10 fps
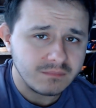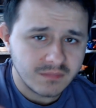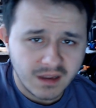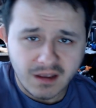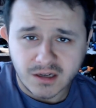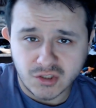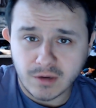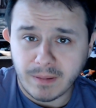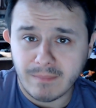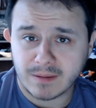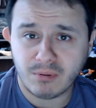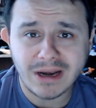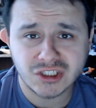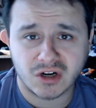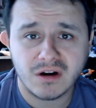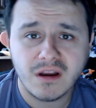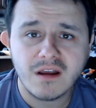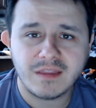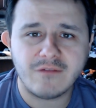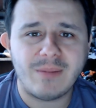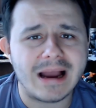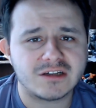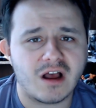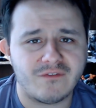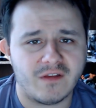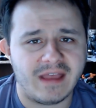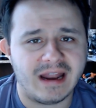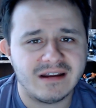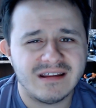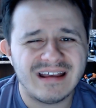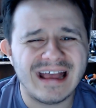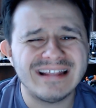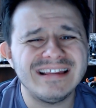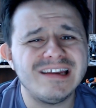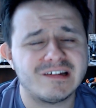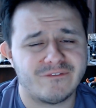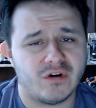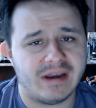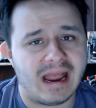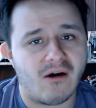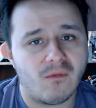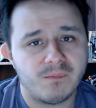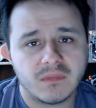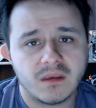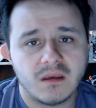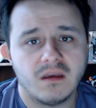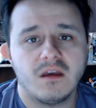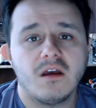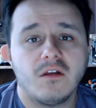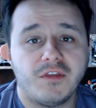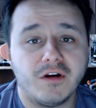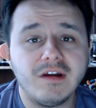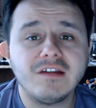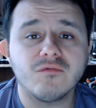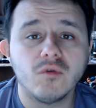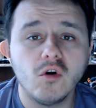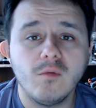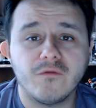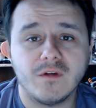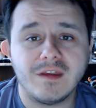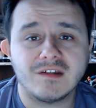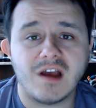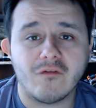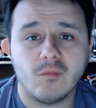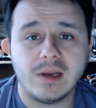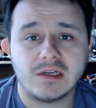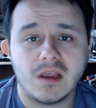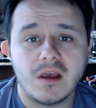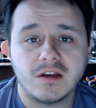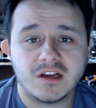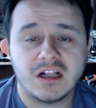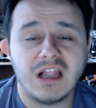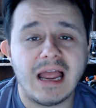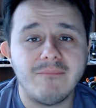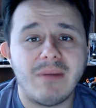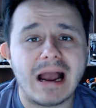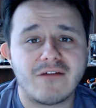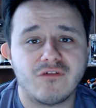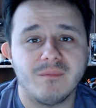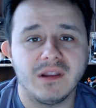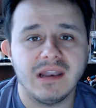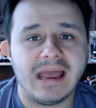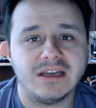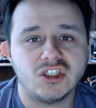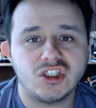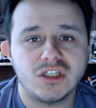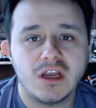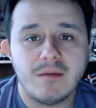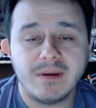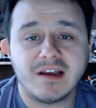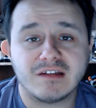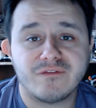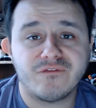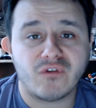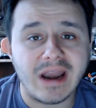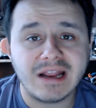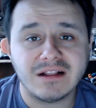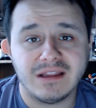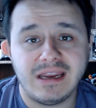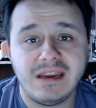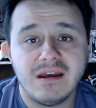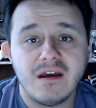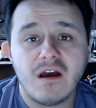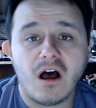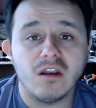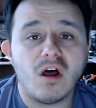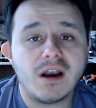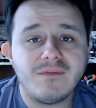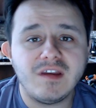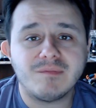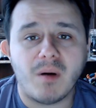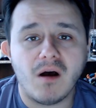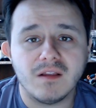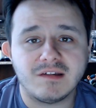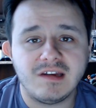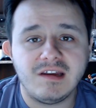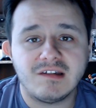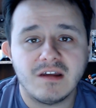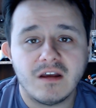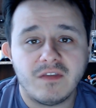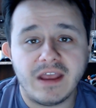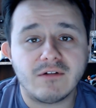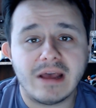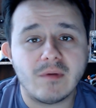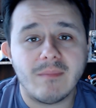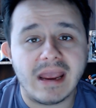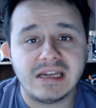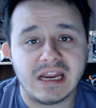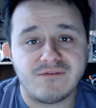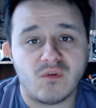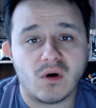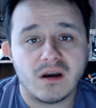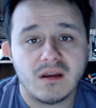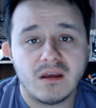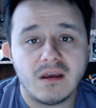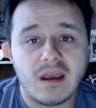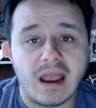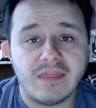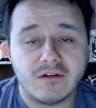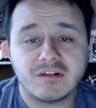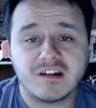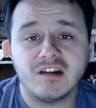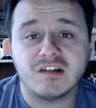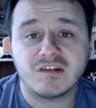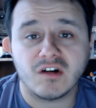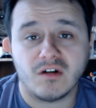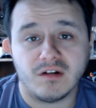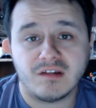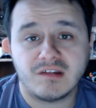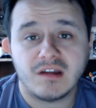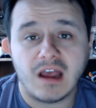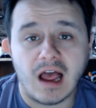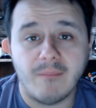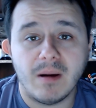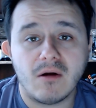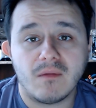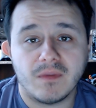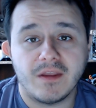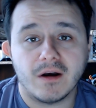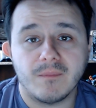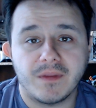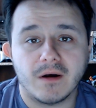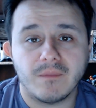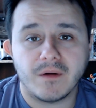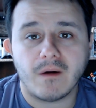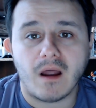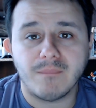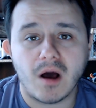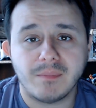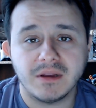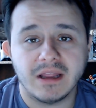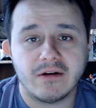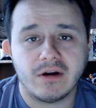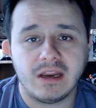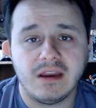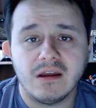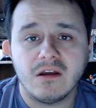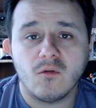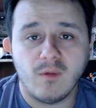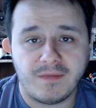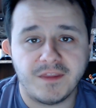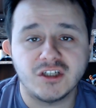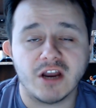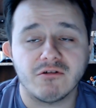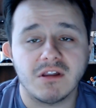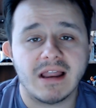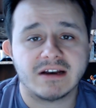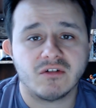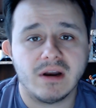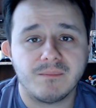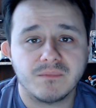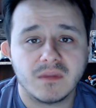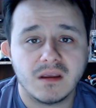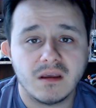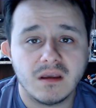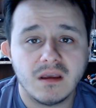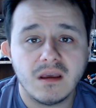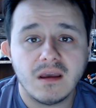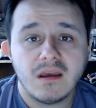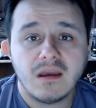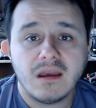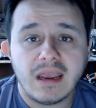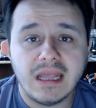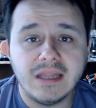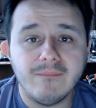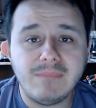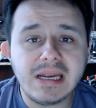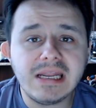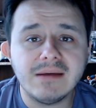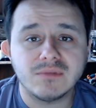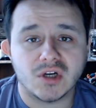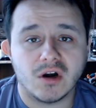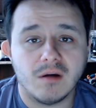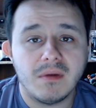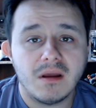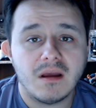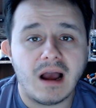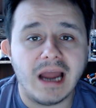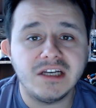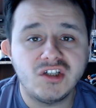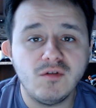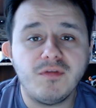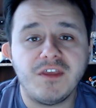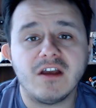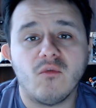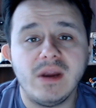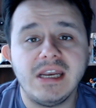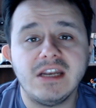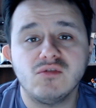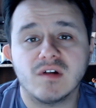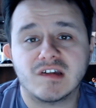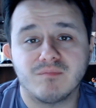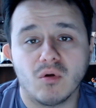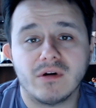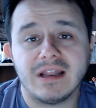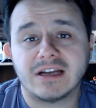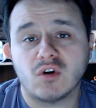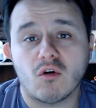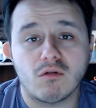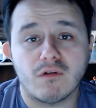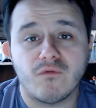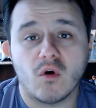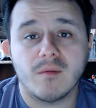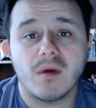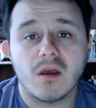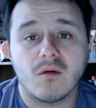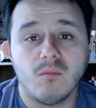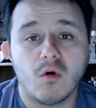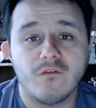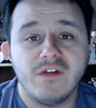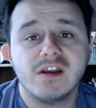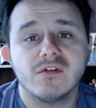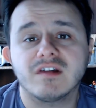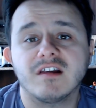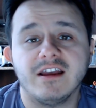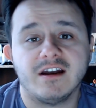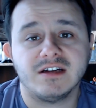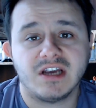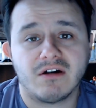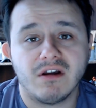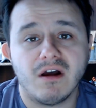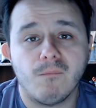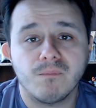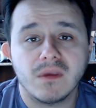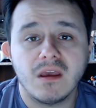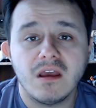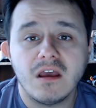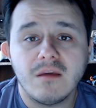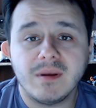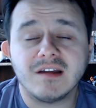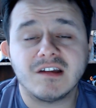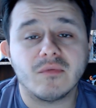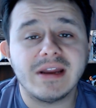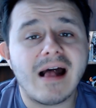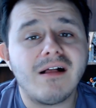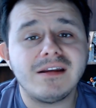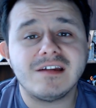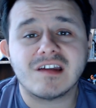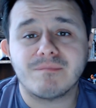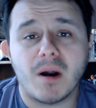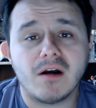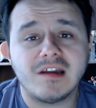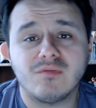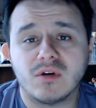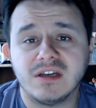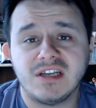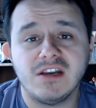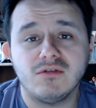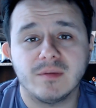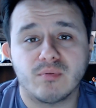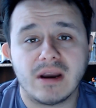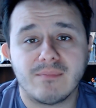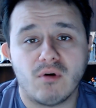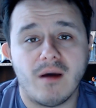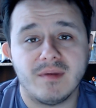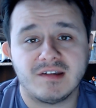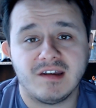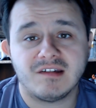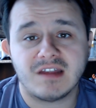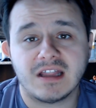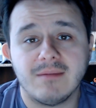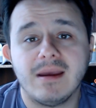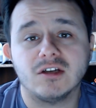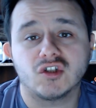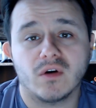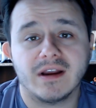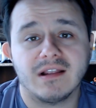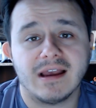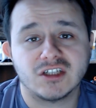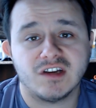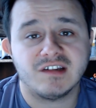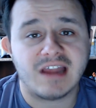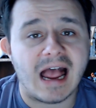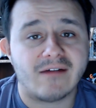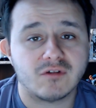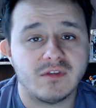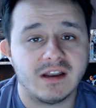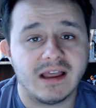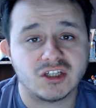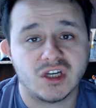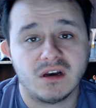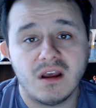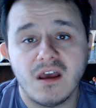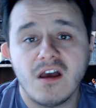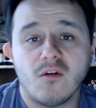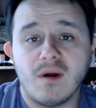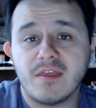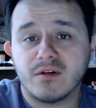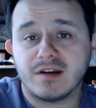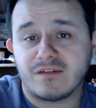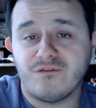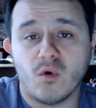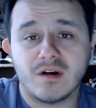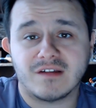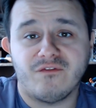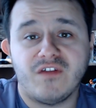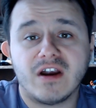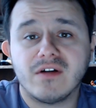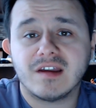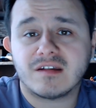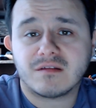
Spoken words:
due to public pressure, they've backed off on that. At least for now. There is room for this government to climb back from the ledge. Because frankly, a lot of these policies, they don't have a mandate for. And there's concerns about their unpopularity with the general electorate. In the medium term, I do think we need to explore electoral reform more vigorously in Ontario. Because the reality is parties will continue to break promises that they make during elections after the election. Whether it's Ford's various